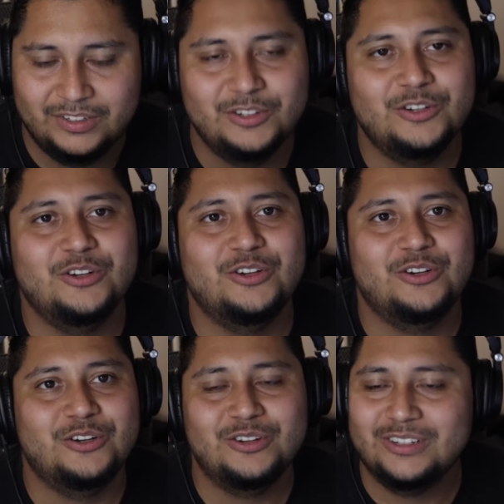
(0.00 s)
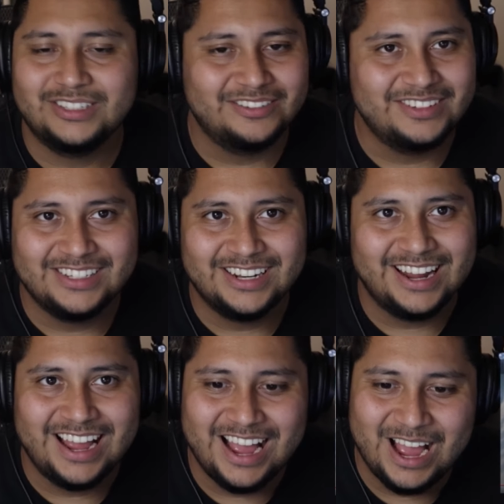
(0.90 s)
Dude, something's
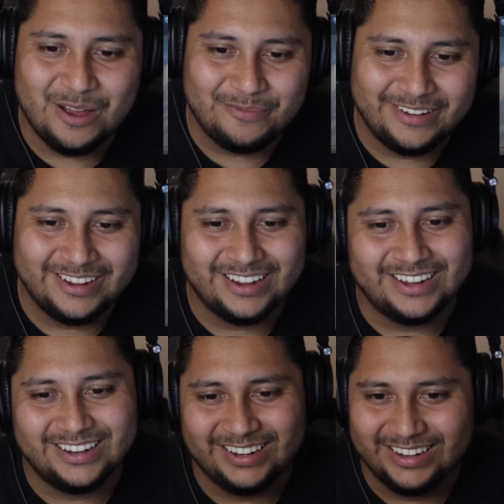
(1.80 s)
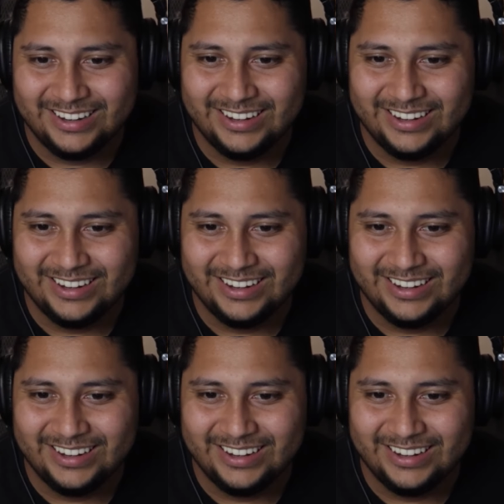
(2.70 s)
gonna happen.